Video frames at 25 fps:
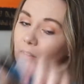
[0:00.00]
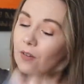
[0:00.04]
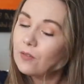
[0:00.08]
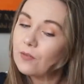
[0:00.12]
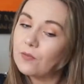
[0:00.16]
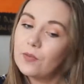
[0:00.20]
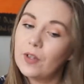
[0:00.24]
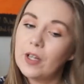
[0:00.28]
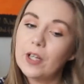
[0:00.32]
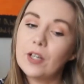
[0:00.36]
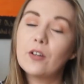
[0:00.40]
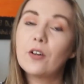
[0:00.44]

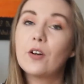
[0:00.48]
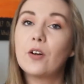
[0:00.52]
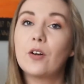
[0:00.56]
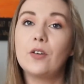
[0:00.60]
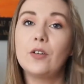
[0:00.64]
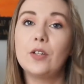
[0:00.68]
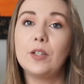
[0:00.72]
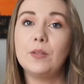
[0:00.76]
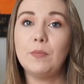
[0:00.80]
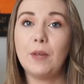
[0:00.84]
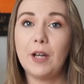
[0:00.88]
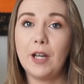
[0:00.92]
like
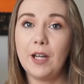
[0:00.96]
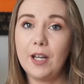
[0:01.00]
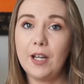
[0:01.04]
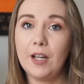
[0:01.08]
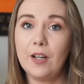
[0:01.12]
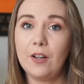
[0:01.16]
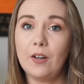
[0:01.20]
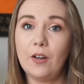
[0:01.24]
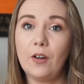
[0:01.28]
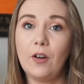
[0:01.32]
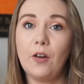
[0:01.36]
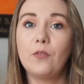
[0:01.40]
curling my
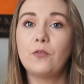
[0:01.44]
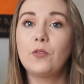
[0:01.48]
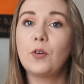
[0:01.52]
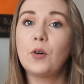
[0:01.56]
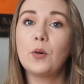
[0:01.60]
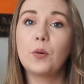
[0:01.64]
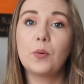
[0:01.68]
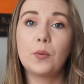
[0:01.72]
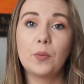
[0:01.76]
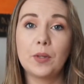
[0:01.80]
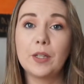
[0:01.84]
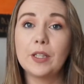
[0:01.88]
hair
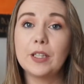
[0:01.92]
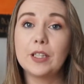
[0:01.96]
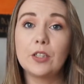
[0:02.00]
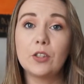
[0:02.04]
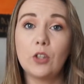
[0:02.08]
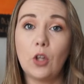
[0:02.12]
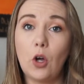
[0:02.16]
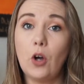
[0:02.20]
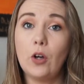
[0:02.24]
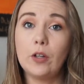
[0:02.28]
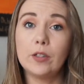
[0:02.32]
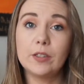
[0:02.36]
for a really
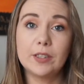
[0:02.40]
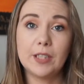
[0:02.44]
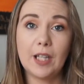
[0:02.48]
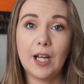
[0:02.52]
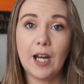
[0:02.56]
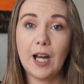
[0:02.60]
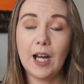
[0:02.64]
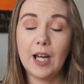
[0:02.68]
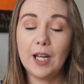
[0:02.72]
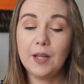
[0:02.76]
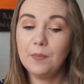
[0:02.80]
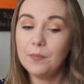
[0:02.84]
long
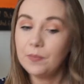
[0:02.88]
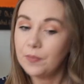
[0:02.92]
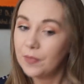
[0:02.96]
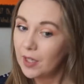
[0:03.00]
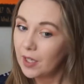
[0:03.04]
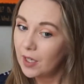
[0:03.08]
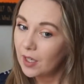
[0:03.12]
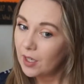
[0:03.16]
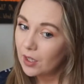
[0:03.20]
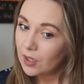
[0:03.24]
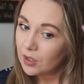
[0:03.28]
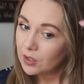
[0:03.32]
time.
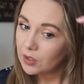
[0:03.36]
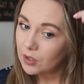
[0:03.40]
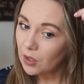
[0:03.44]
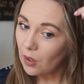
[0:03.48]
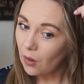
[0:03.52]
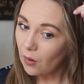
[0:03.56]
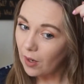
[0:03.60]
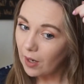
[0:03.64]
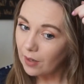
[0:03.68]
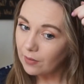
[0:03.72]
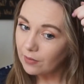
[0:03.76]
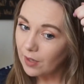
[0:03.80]
So
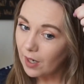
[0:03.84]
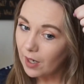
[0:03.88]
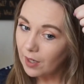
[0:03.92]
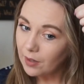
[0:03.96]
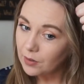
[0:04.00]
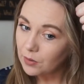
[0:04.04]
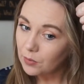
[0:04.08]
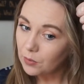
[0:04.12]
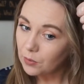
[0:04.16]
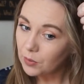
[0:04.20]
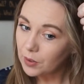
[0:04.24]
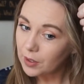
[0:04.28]
I've
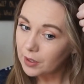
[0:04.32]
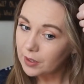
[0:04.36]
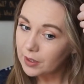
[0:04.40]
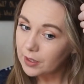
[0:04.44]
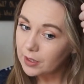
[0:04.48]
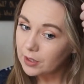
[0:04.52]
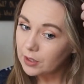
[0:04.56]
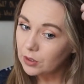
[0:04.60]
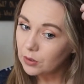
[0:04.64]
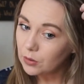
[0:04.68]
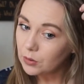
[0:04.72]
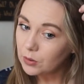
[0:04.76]
gotten really
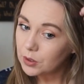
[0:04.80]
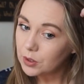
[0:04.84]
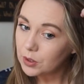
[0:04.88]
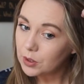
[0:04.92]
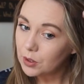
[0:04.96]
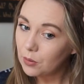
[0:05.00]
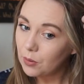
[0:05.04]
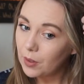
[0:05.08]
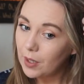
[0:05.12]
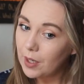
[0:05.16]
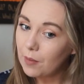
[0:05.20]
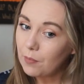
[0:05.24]
used
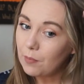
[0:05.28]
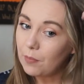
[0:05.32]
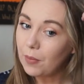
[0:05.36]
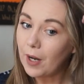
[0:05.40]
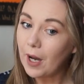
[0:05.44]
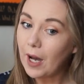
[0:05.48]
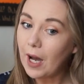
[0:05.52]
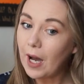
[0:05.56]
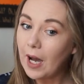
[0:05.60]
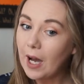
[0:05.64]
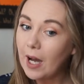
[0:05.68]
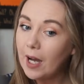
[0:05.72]
to it,
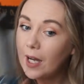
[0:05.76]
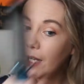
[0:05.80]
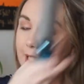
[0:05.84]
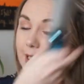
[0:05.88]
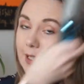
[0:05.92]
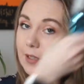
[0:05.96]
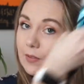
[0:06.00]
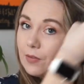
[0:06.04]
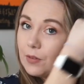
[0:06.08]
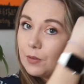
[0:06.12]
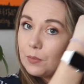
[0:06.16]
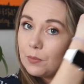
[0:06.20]
but I
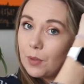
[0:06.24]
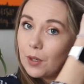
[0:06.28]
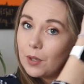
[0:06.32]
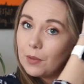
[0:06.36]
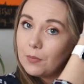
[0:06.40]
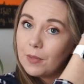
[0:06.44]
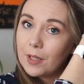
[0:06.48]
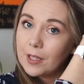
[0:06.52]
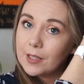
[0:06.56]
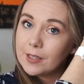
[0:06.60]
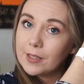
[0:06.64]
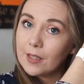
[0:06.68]
even burn
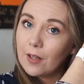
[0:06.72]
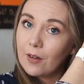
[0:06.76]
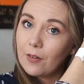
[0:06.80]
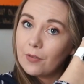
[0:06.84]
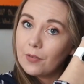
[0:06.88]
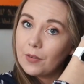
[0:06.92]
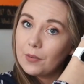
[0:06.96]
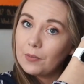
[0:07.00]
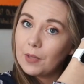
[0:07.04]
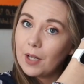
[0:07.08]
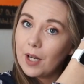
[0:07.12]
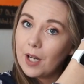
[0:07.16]
myself
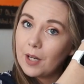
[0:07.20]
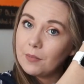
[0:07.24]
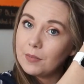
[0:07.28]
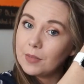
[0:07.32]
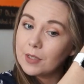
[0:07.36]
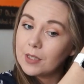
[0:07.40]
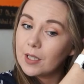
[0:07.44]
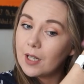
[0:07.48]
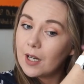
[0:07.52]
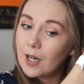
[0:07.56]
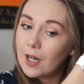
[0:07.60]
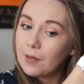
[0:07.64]
from time to
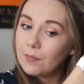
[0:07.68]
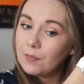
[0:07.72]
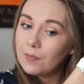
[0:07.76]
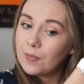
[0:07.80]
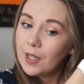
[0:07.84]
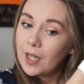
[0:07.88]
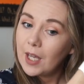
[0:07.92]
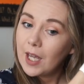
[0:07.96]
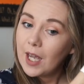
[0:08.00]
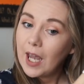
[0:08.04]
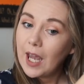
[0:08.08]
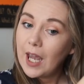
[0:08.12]
time
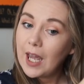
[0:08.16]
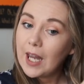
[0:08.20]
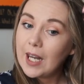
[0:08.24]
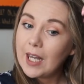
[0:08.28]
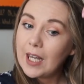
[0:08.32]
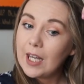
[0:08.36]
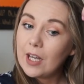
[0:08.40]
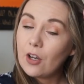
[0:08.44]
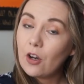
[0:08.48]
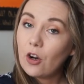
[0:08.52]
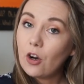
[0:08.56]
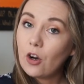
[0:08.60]
and
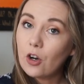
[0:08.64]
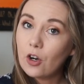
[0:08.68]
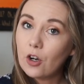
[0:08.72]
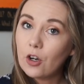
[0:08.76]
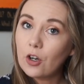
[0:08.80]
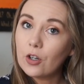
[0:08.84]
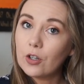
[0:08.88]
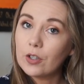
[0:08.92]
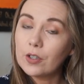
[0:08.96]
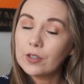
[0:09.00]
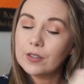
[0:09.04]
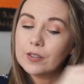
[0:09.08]
it
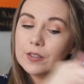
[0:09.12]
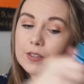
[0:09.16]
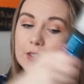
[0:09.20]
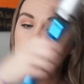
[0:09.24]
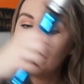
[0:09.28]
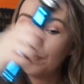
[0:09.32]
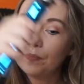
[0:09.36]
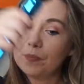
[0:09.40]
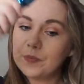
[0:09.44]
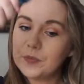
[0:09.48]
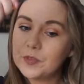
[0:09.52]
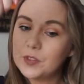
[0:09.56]
hurts.
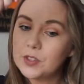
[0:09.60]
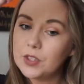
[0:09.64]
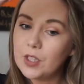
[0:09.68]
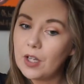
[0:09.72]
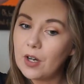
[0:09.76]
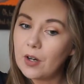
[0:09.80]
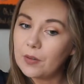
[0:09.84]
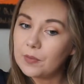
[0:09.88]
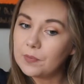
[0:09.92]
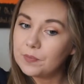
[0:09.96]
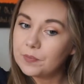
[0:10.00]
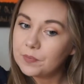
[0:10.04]

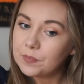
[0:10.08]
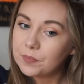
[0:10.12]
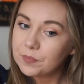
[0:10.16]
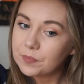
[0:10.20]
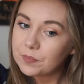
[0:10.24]
So